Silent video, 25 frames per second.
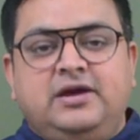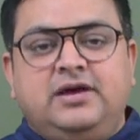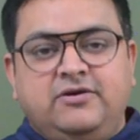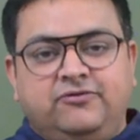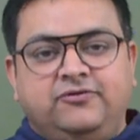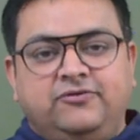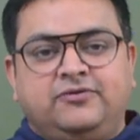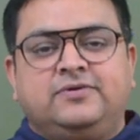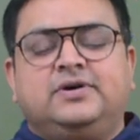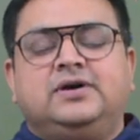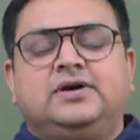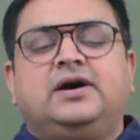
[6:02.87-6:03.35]

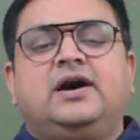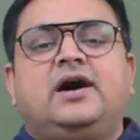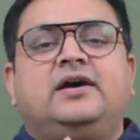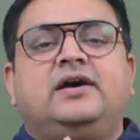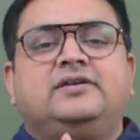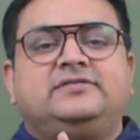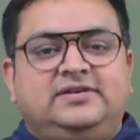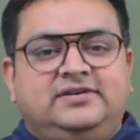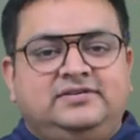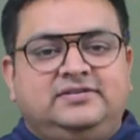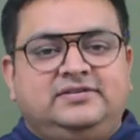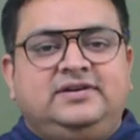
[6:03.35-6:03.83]
if
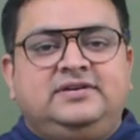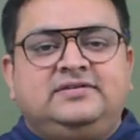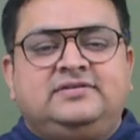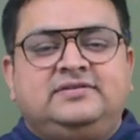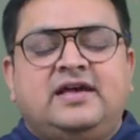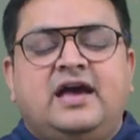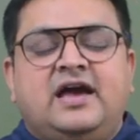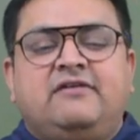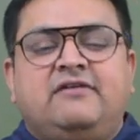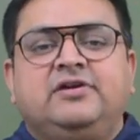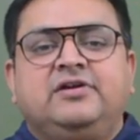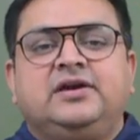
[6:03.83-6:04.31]
assessee is
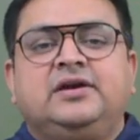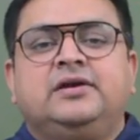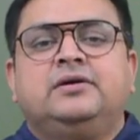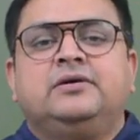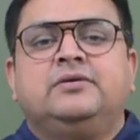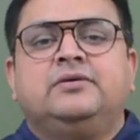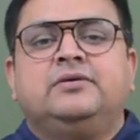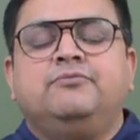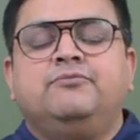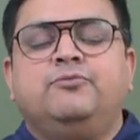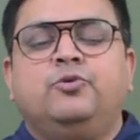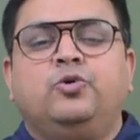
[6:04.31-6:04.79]
having
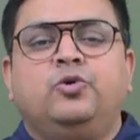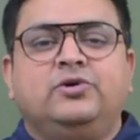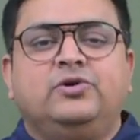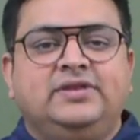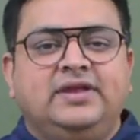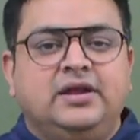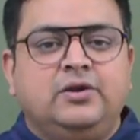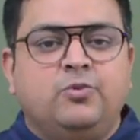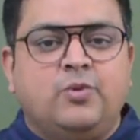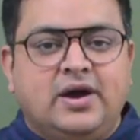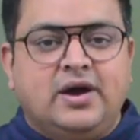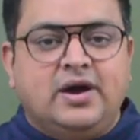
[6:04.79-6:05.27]
more
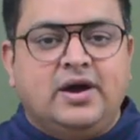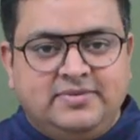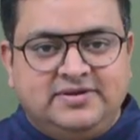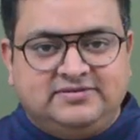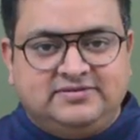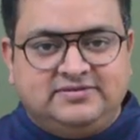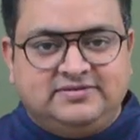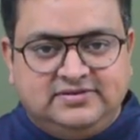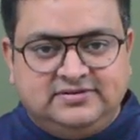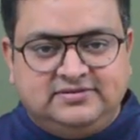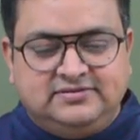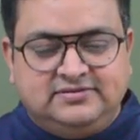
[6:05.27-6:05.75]
than one
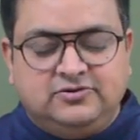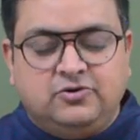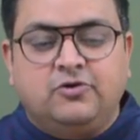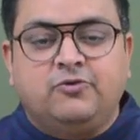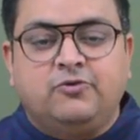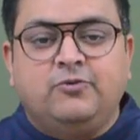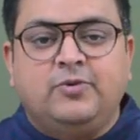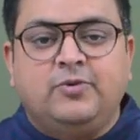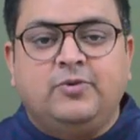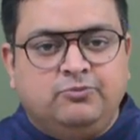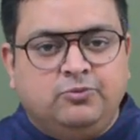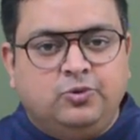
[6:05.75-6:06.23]
business or
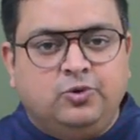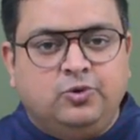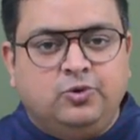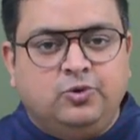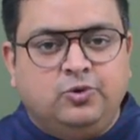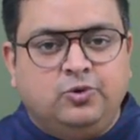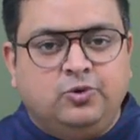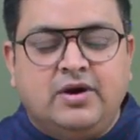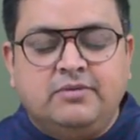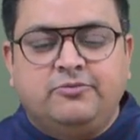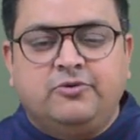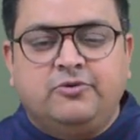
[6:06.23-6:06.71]
more than
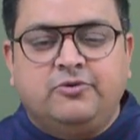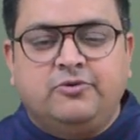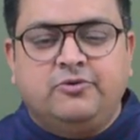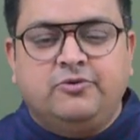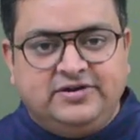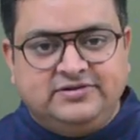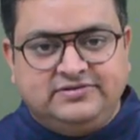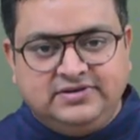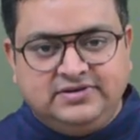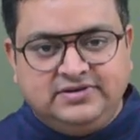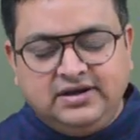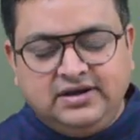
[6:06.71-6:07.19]
one
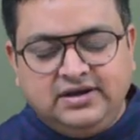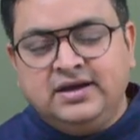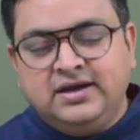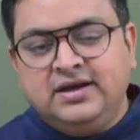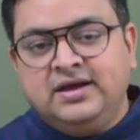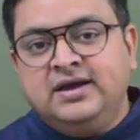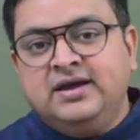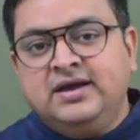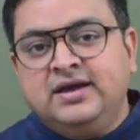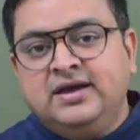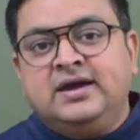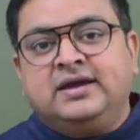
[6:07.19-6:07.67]
profession,
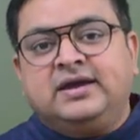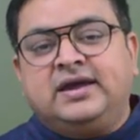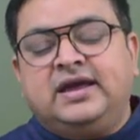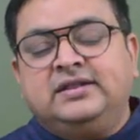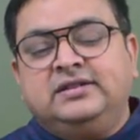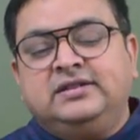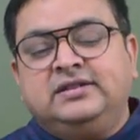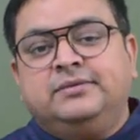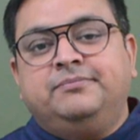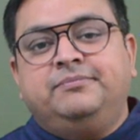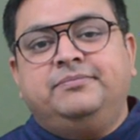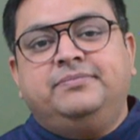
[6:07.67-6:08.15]
can
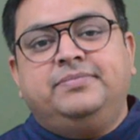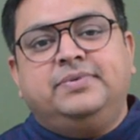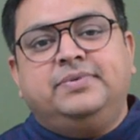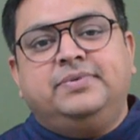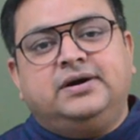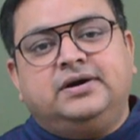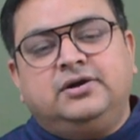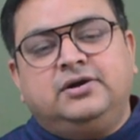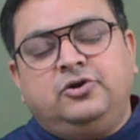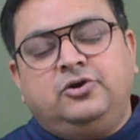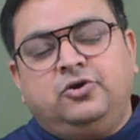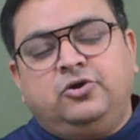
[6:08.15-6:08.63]
the
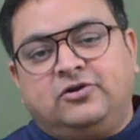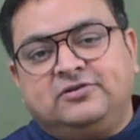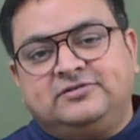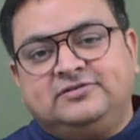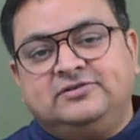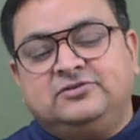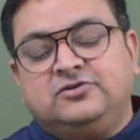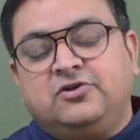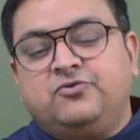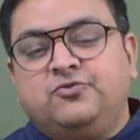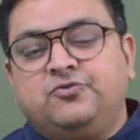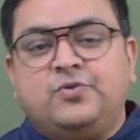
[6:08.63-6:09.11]

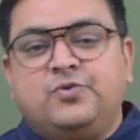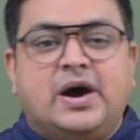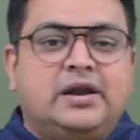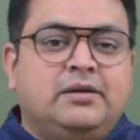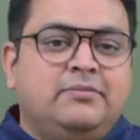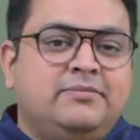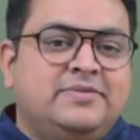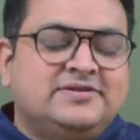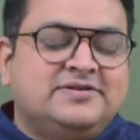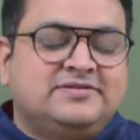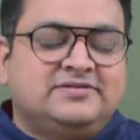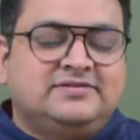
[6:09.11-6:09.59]
losses of one
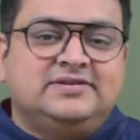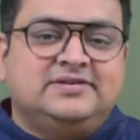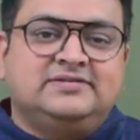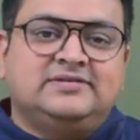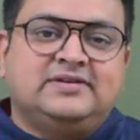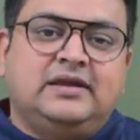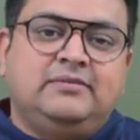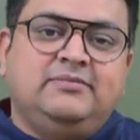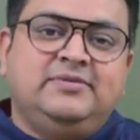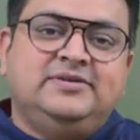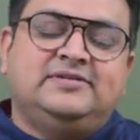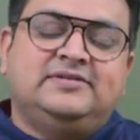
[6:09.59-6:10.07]
business
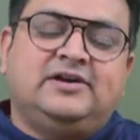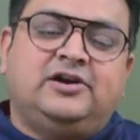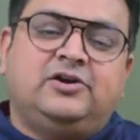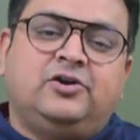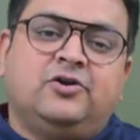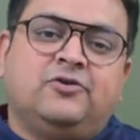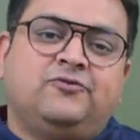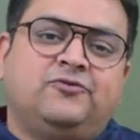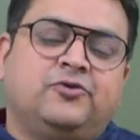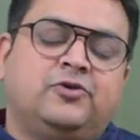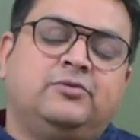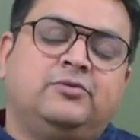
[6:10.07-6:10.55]
can be set
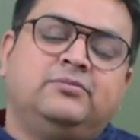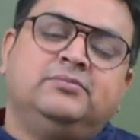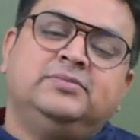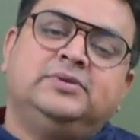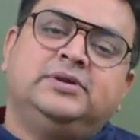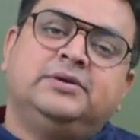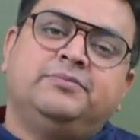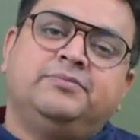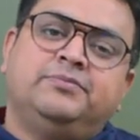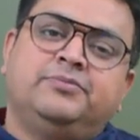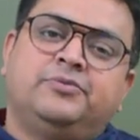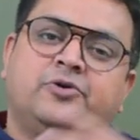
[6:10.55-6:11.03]
off from
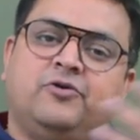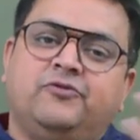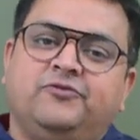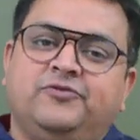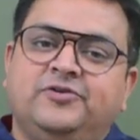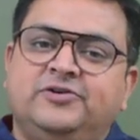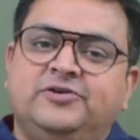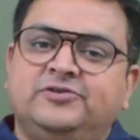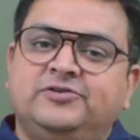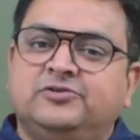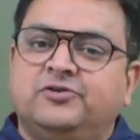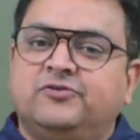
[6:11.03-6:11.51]
the
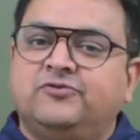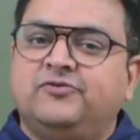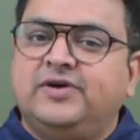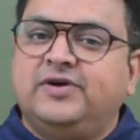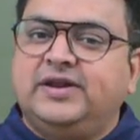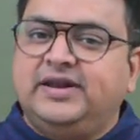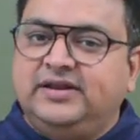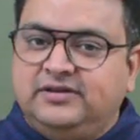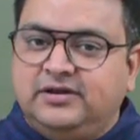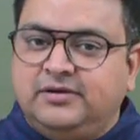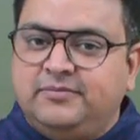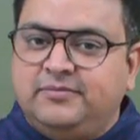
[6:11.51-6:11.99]
profits of
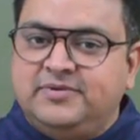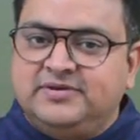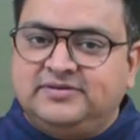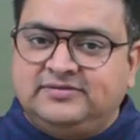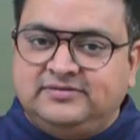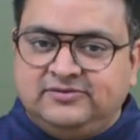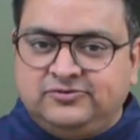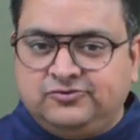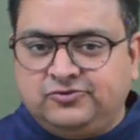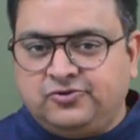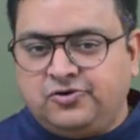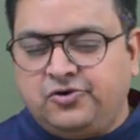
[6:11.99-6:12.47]
another
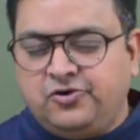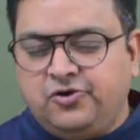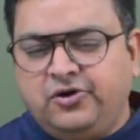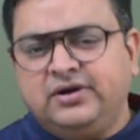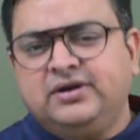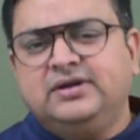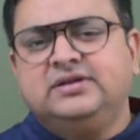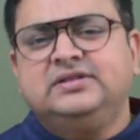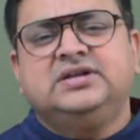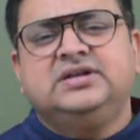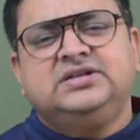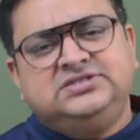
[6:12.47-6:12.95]
business or not?
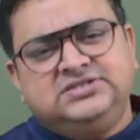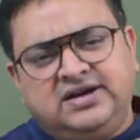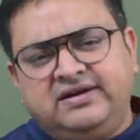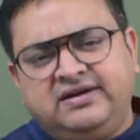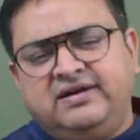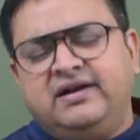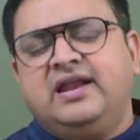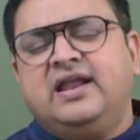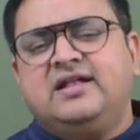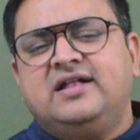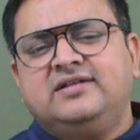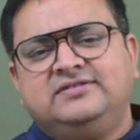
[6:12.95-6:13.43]
The
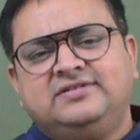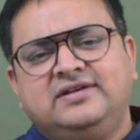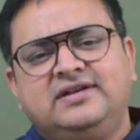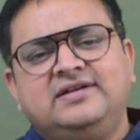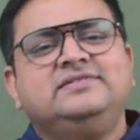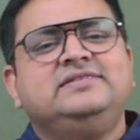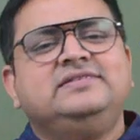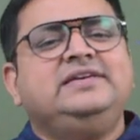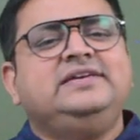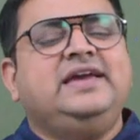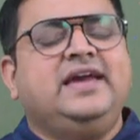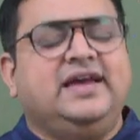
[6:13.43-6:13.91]
general answer
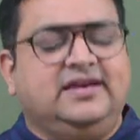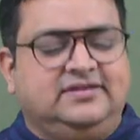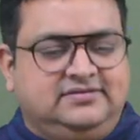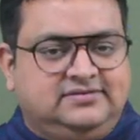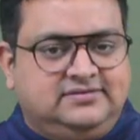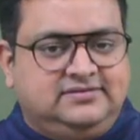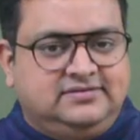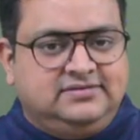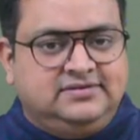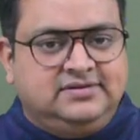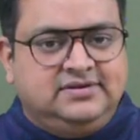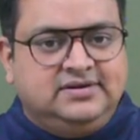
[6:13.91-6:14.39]
is
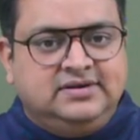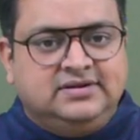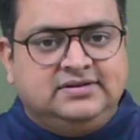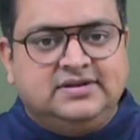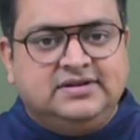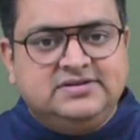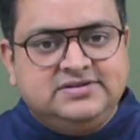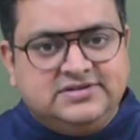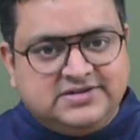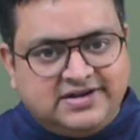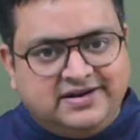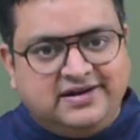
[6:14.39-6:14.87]
yes. The
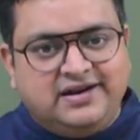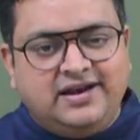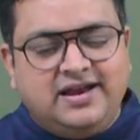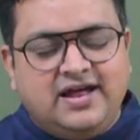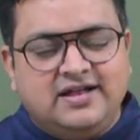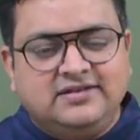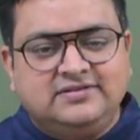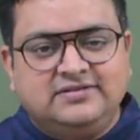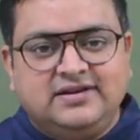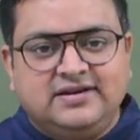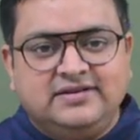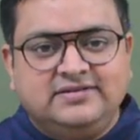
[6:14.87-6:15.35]
general
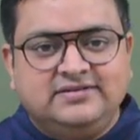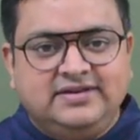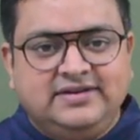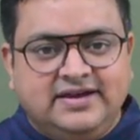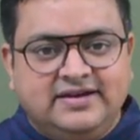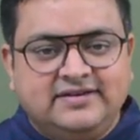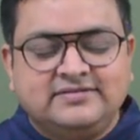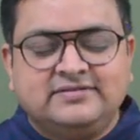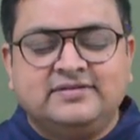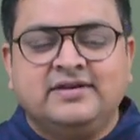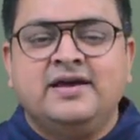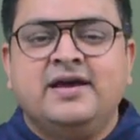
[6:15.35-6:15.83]
answer is
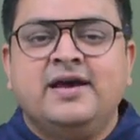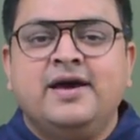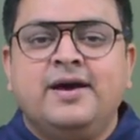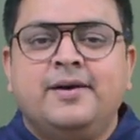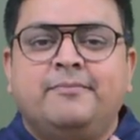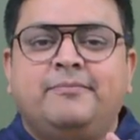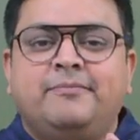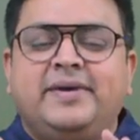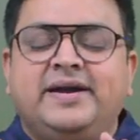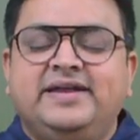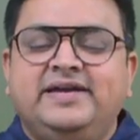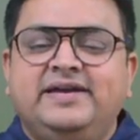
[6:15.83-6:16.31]
yes.
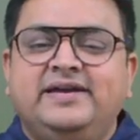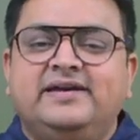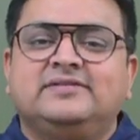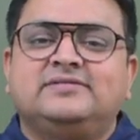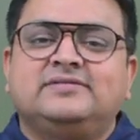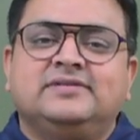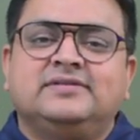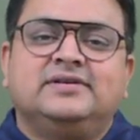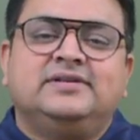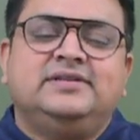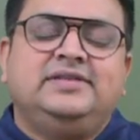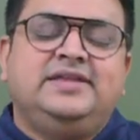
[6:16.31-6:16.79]
But
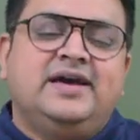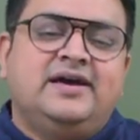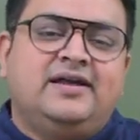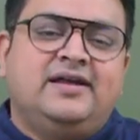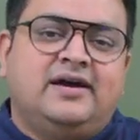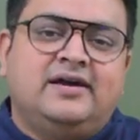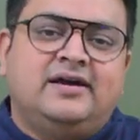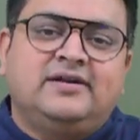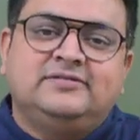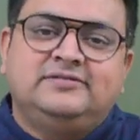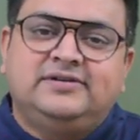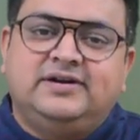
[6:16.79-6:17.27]
yes, there
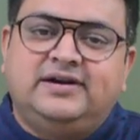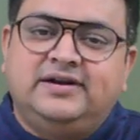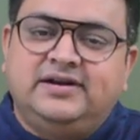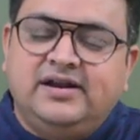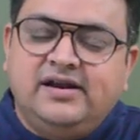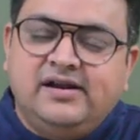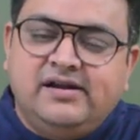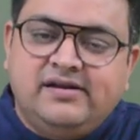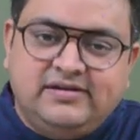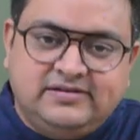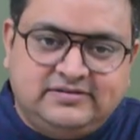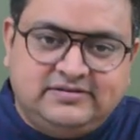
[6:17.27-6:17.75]
are certain
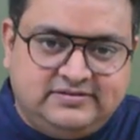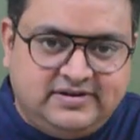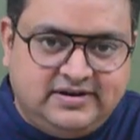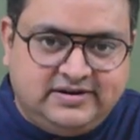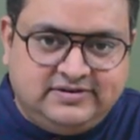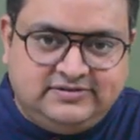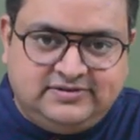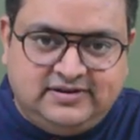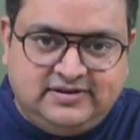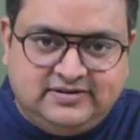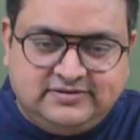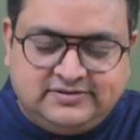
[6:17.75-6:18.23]

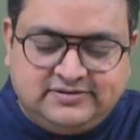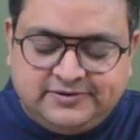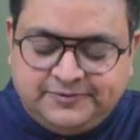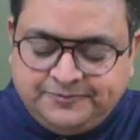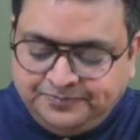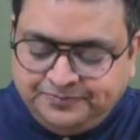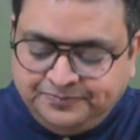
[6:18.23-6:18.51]
restrictions.